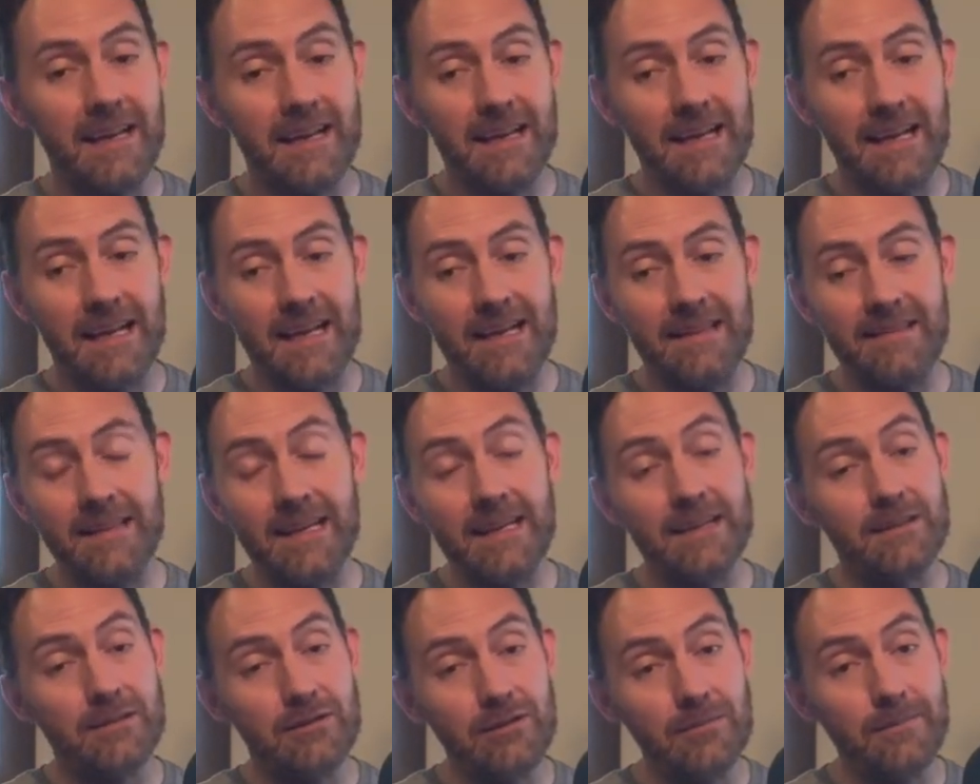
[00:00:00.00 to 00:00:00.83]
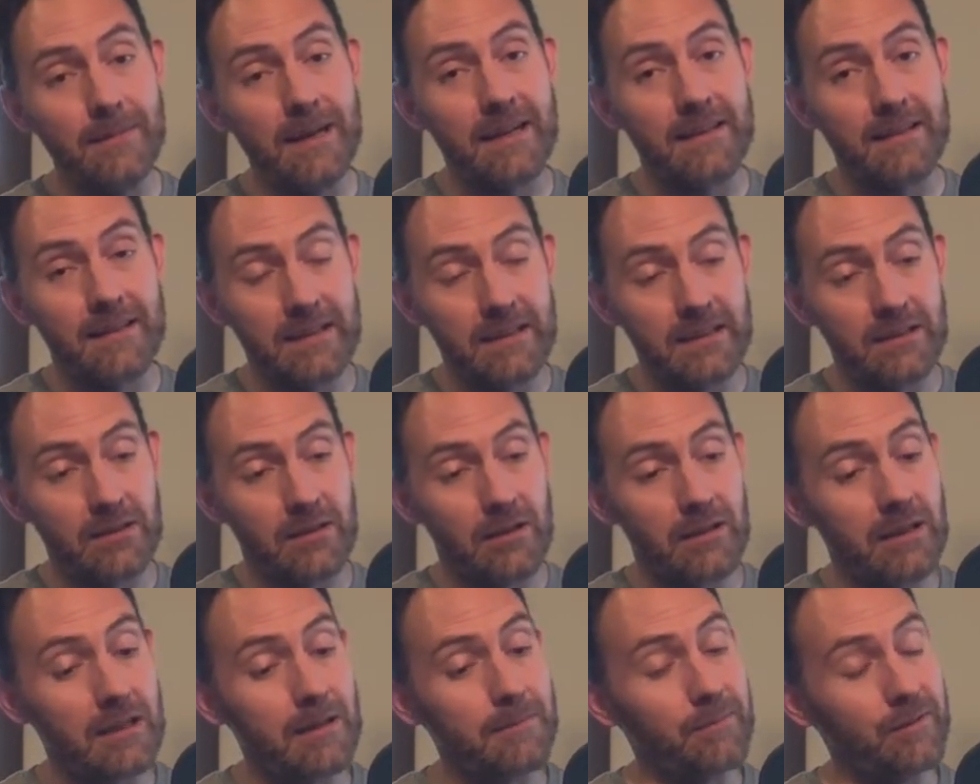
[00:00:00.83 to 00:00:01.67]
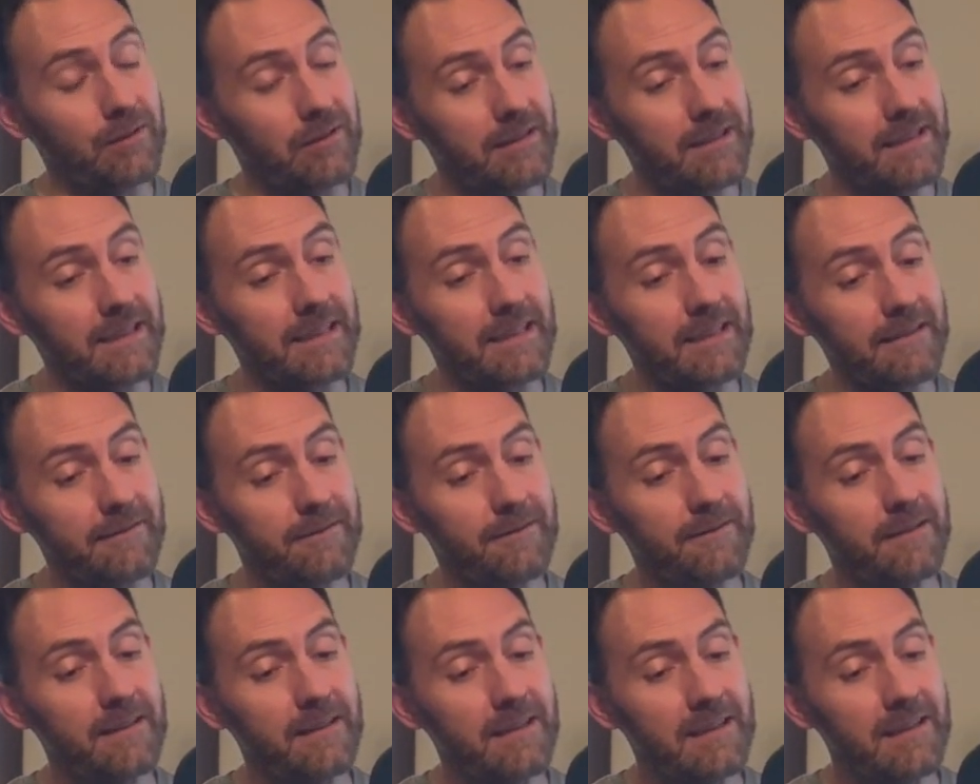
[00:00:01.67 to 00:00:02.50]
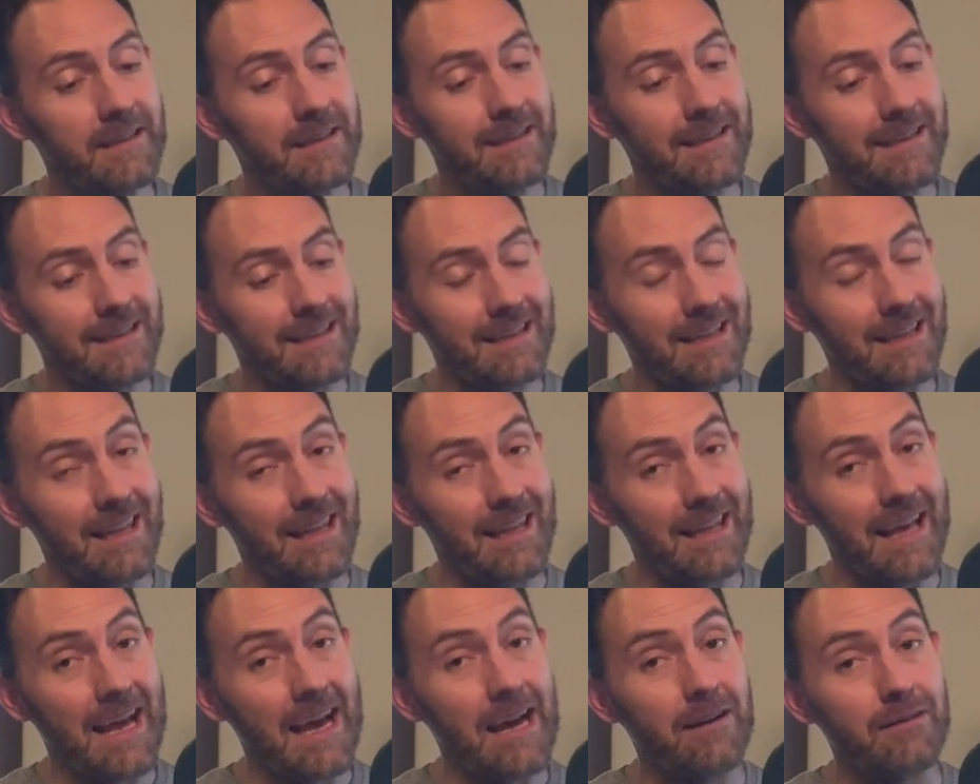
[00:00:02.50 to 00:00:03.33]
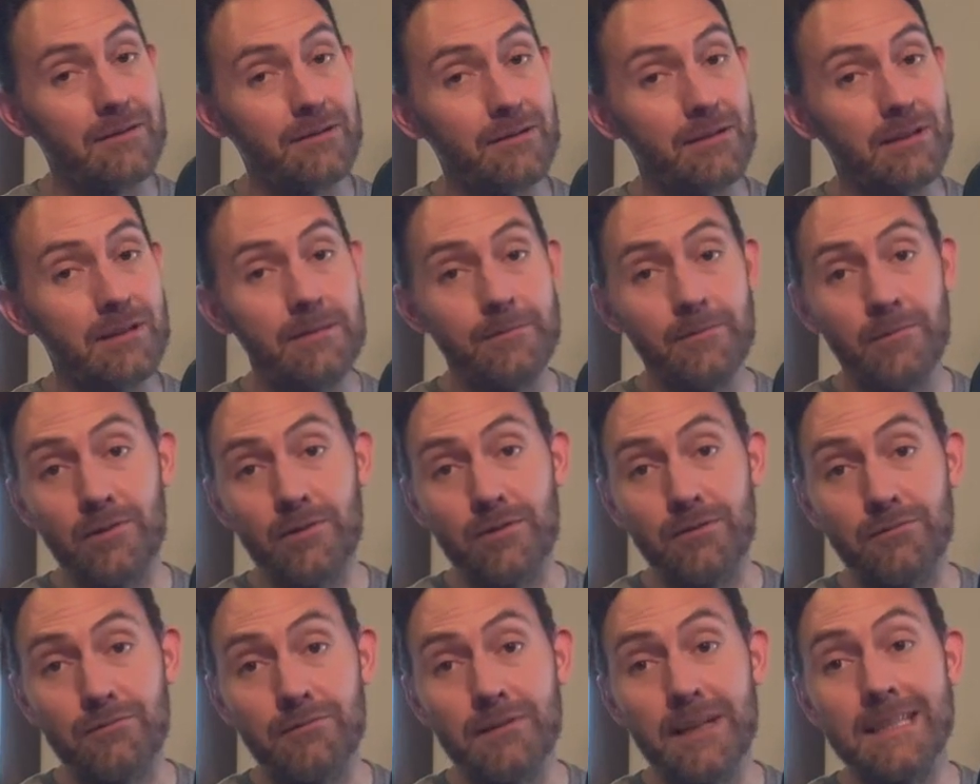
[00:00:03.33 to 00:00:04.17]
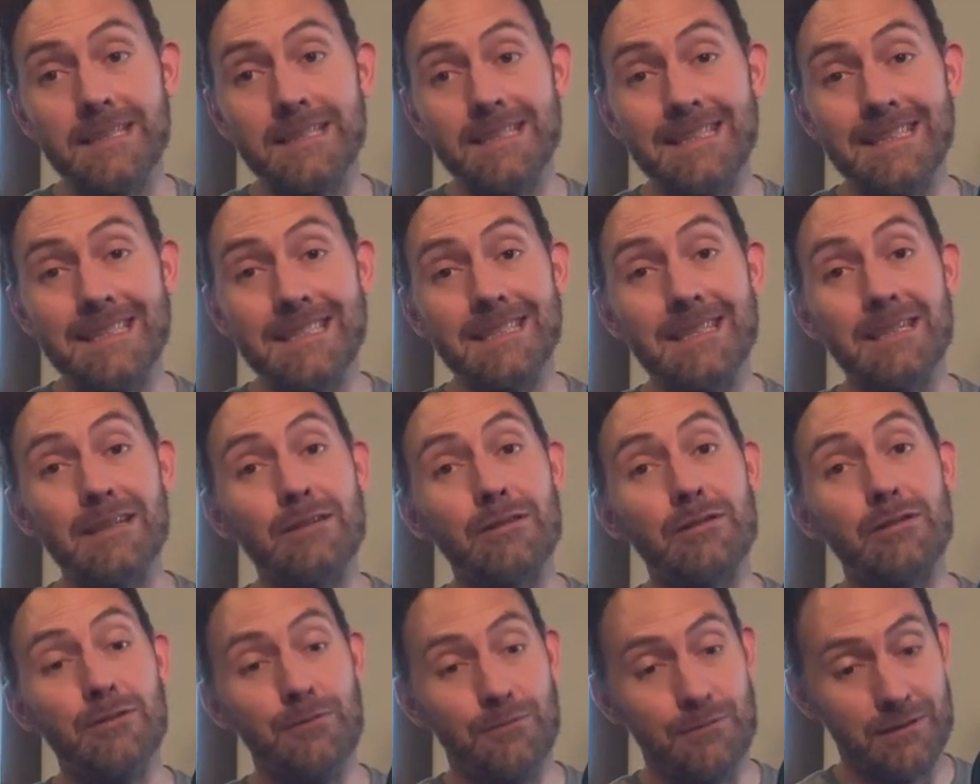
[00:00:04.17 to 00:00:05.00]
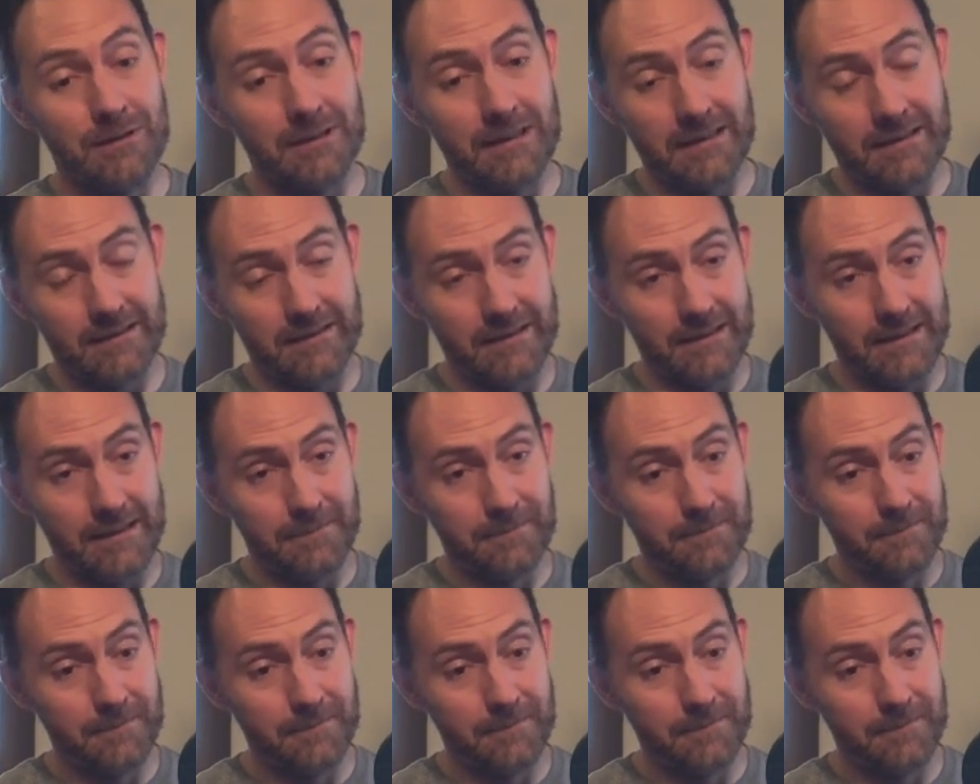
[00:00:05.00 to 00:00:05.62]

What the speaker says: and they do make the guitar, I believe, louder and more resonant acoustically.